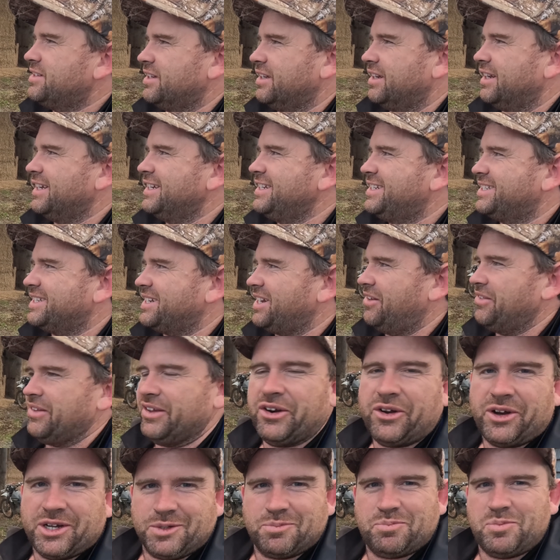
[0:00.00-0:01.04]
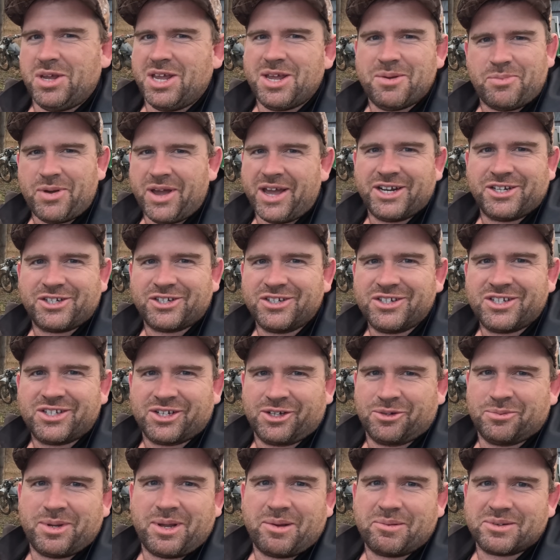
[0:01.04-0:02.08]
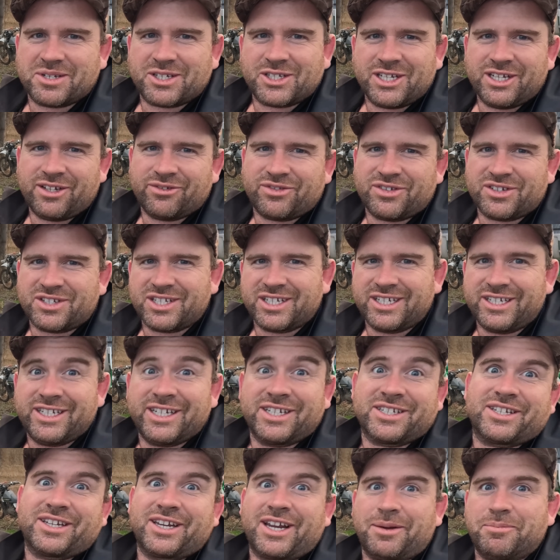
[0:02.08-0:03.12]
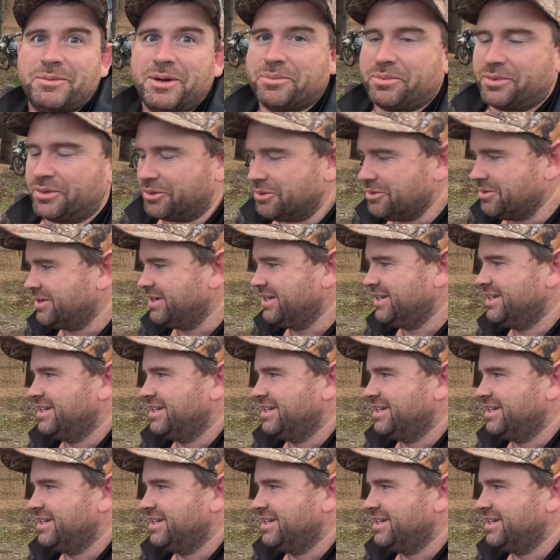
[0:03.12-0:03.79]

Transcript: At least like they're nice bare patches, so I'll be able to see if the seed doesn't come up at all.